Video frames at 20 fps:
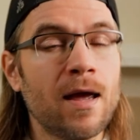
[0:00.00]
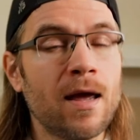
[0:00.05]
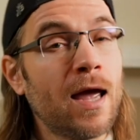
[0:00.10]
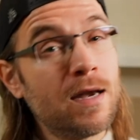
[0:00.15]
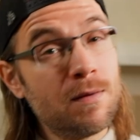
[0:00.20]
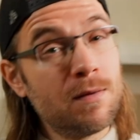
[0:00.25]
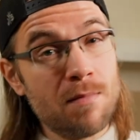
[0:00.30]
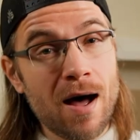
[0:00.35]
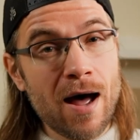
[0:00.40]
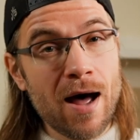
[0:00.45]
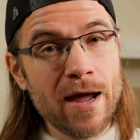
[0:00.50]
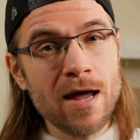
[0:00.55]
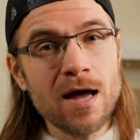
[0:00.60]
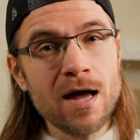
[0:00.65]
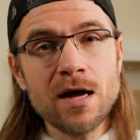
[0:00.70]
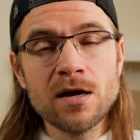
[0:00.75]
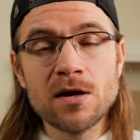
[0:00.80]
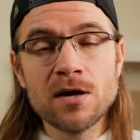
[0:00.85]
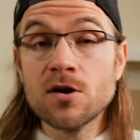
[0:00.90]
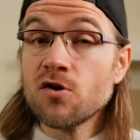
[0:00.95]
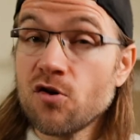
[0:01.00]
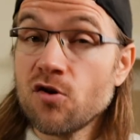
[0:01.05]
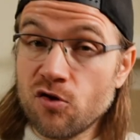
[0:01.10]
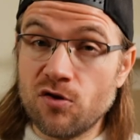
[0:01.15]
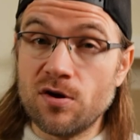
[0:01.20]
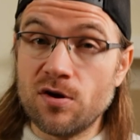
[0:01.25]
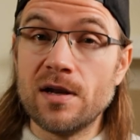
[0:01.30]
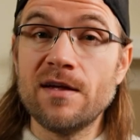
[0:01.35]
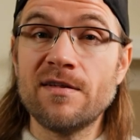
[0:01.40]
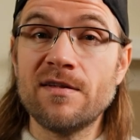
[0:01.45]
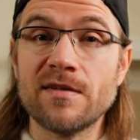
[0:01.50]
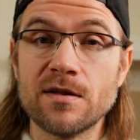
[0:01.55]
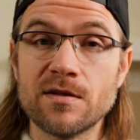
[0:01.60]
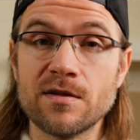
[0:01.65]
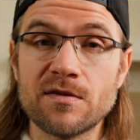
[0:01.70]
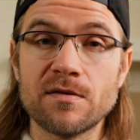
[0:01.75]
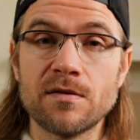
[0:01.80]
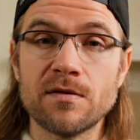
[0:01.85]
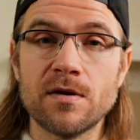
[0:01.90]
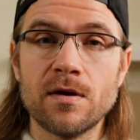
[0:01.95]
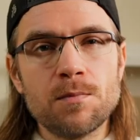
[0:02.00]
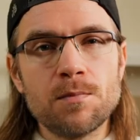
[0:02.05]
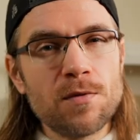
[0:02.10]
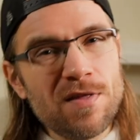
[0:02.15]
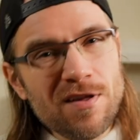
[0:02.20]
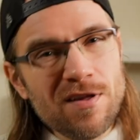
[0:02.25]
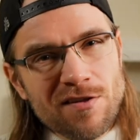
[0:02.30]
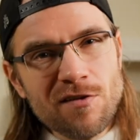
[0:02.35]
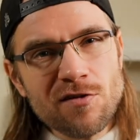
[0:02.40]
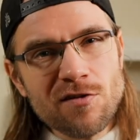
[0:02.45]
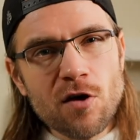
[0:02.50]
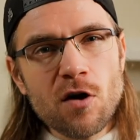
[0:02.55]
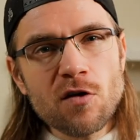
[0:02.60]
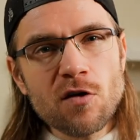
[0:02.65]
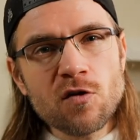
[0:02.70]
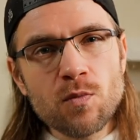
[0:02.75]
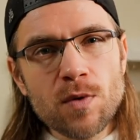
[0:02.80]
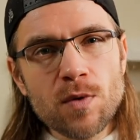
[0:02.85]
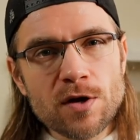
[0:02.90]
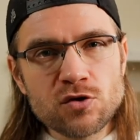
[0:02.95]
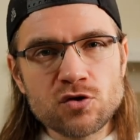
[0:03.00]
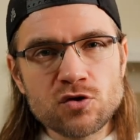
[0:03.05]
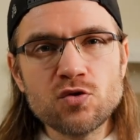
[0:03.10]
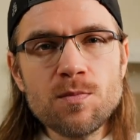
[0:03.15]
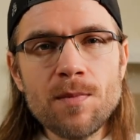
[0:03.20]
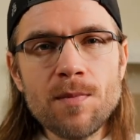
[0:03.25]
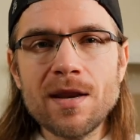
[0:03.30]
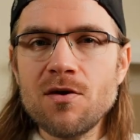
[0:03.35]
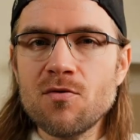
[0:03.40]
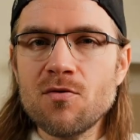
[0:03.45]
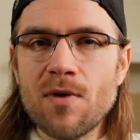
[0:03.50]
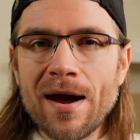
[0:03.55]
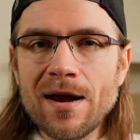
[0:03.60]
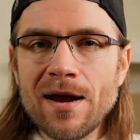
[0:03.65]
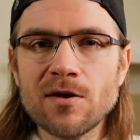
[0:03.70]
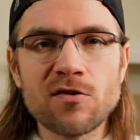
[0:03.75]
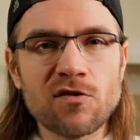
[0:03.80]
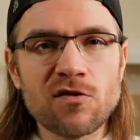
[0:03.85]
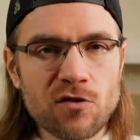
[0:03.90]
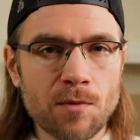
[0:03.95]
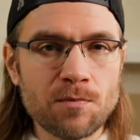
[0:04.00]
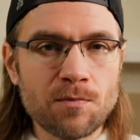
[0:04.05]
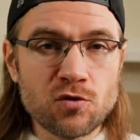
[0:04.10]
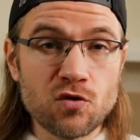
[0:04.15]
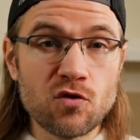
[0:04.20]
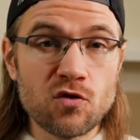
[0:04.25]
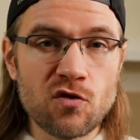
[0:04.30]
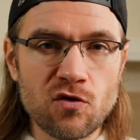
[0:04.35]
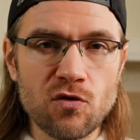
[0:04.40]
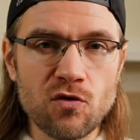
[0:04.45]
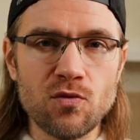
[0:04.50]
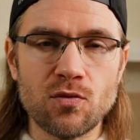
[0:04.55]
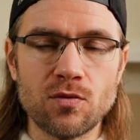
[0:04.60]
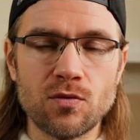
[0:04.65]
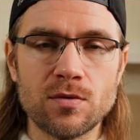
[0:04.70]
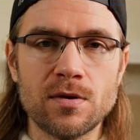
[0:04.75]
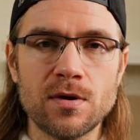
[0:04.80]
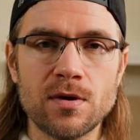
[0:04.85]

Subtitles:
And Maya? She listens. But this is also where too many writers stop too soon.